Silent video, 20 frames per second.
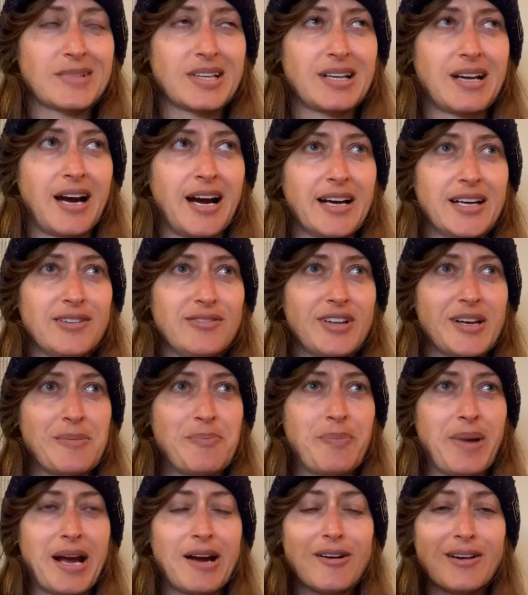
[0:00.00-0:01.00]
kind of
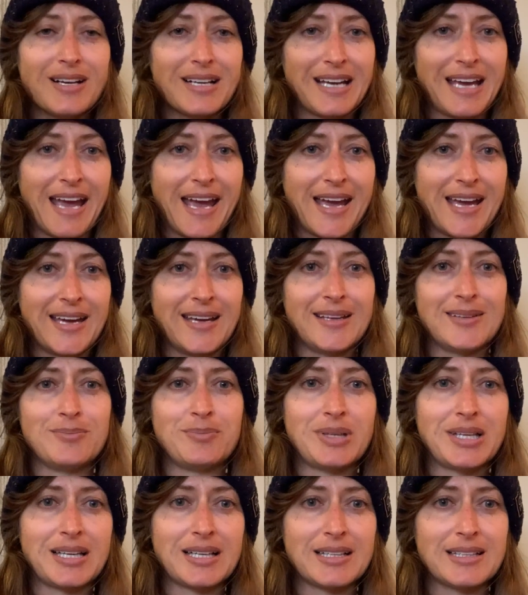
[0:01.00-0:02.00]
like barricade
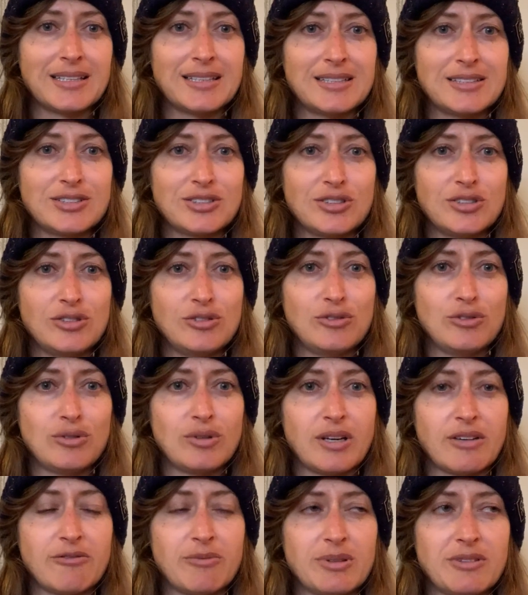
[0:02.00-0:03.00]
because you
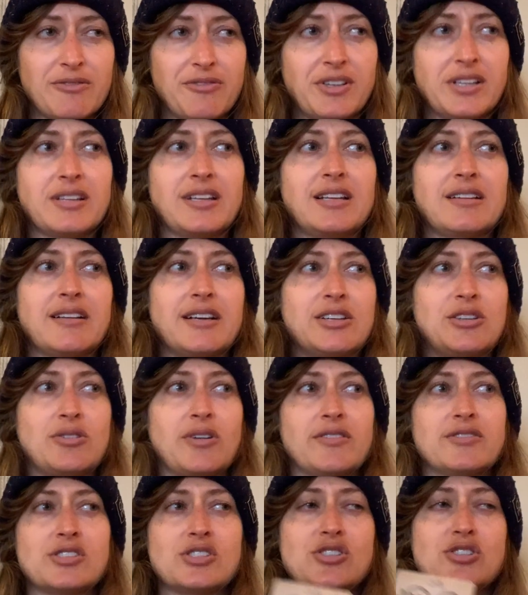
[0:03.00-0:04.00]
have been feeling like you
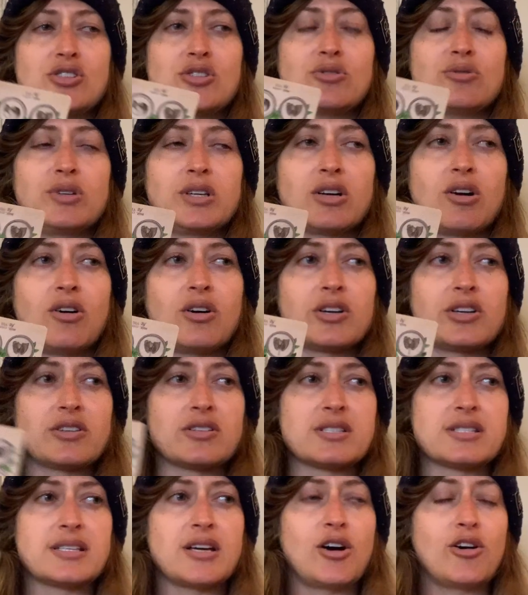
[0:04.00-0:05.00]
have to do it all
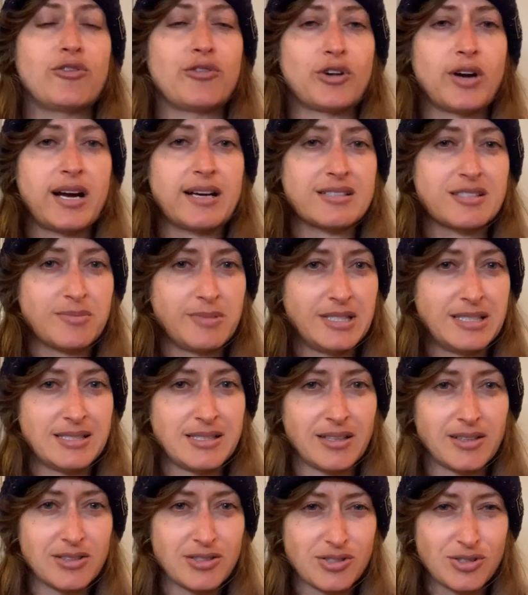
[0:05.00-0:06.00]
yourself or it has to be
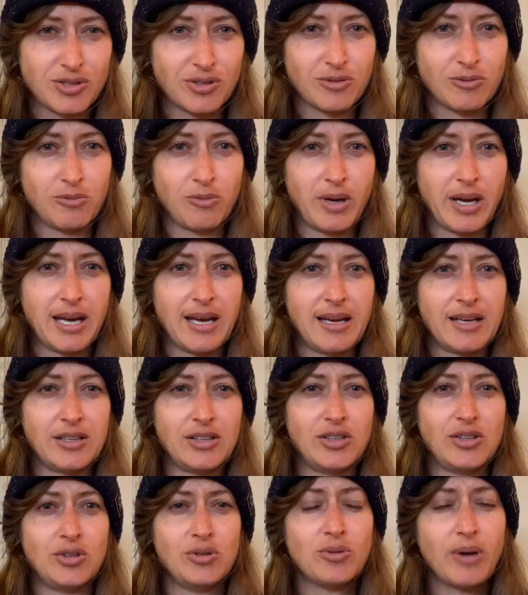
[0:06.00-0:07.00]
done a certain way
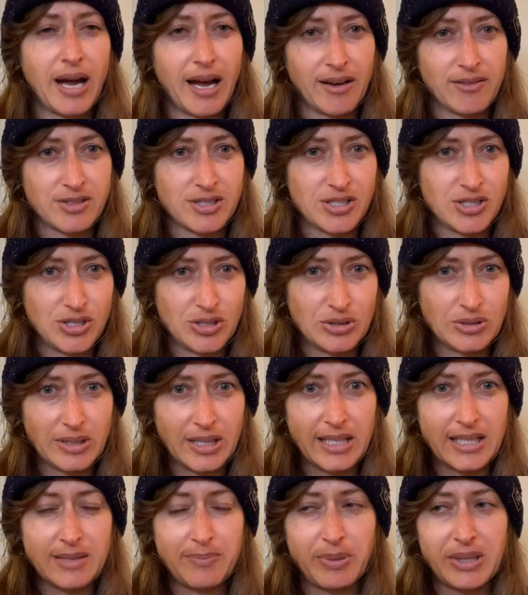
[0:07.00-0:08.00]
and you have to do
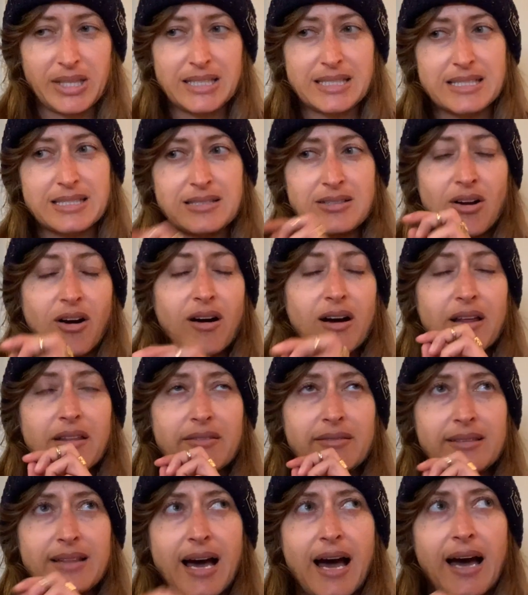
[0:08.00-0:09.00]
it but it's not
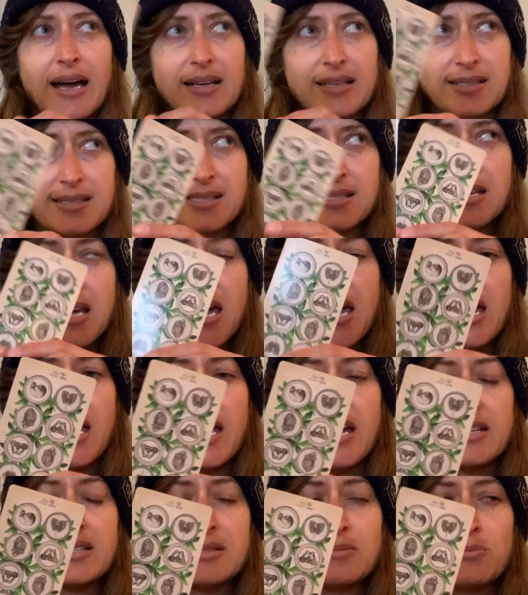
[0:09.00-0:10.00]
that it's
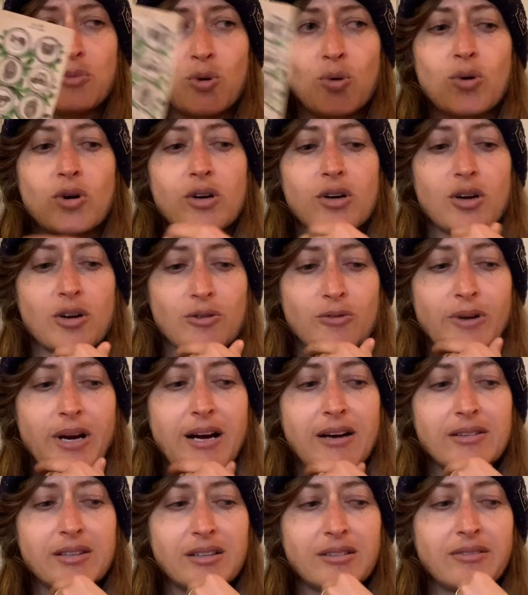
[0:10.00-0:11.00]
it's more
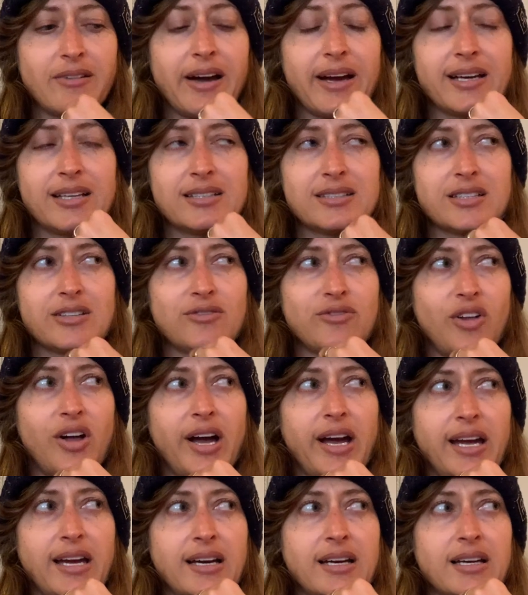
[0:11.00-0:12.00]
around the lines of
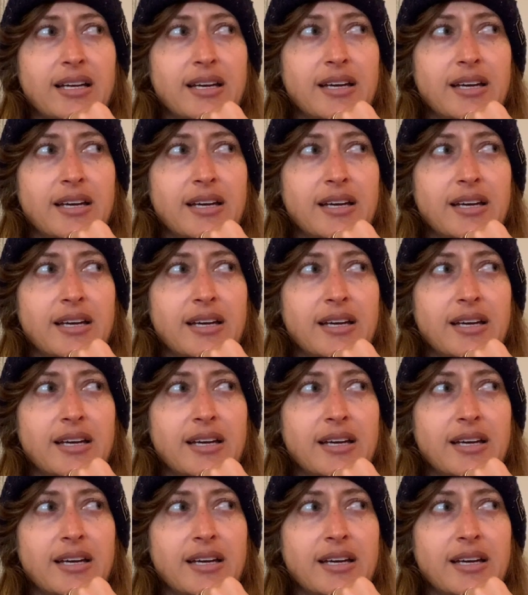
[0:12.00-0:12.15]
like